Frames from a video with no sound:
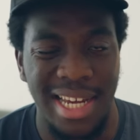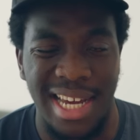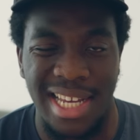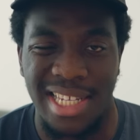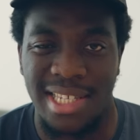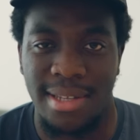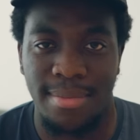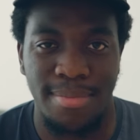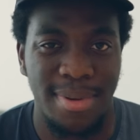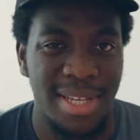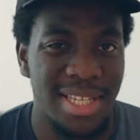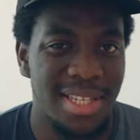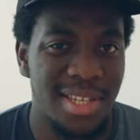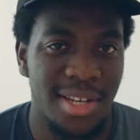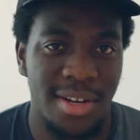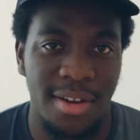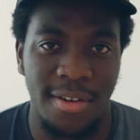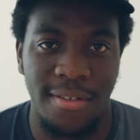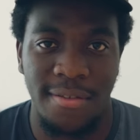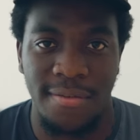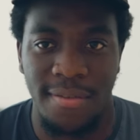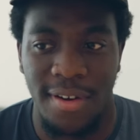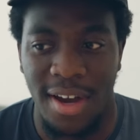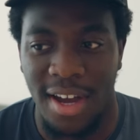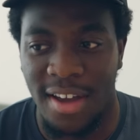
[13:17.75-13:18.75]
as the Peter
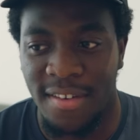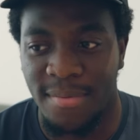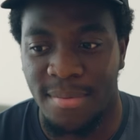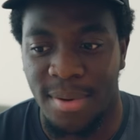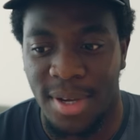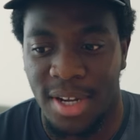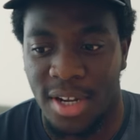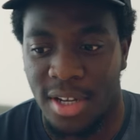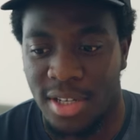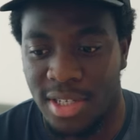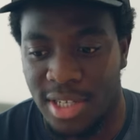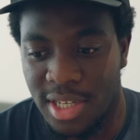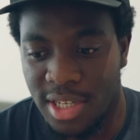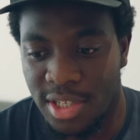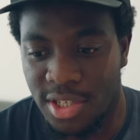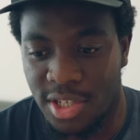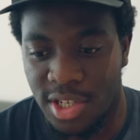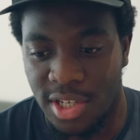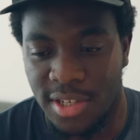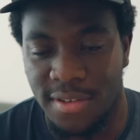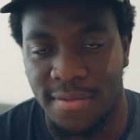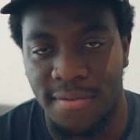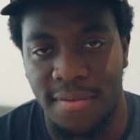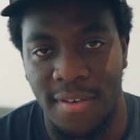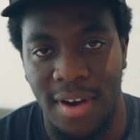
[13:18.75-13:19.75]
Do Five because it
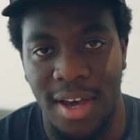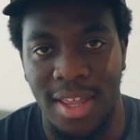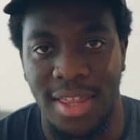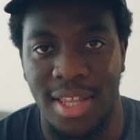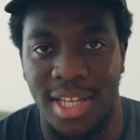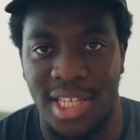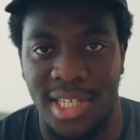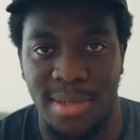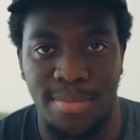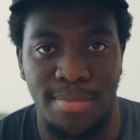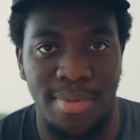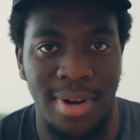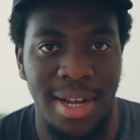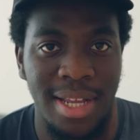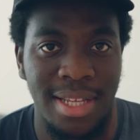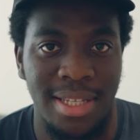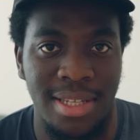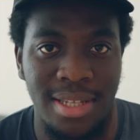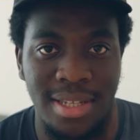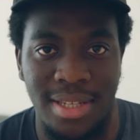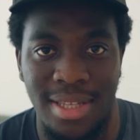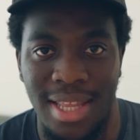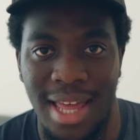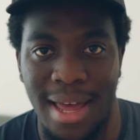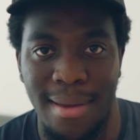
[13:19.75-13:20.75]
just further
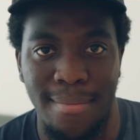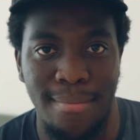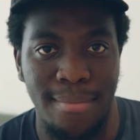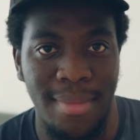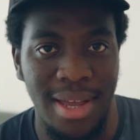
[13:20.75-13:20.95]
spreads that